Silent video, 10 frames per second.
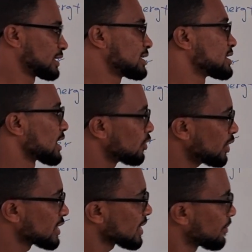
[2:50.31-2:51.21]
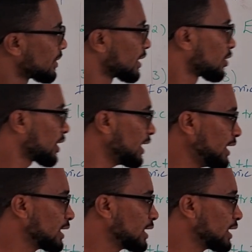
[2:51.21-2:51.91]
This is a good example here, okay?